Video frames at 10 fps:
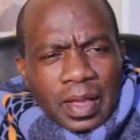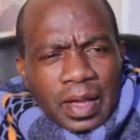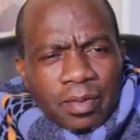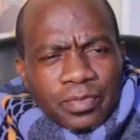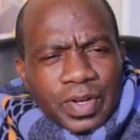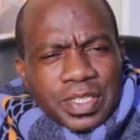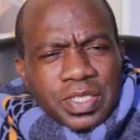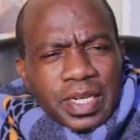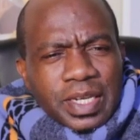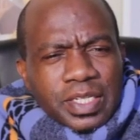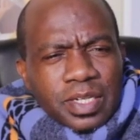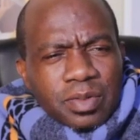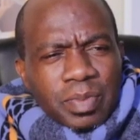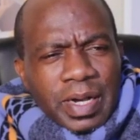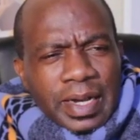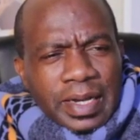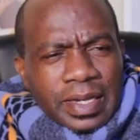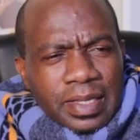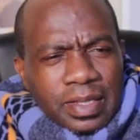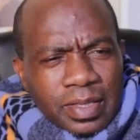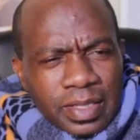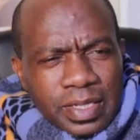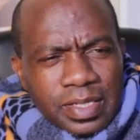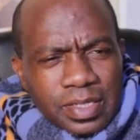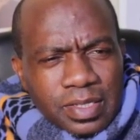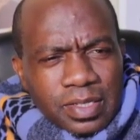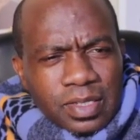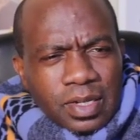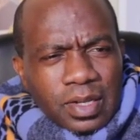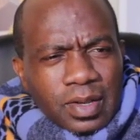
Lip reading: I'm fascinated by this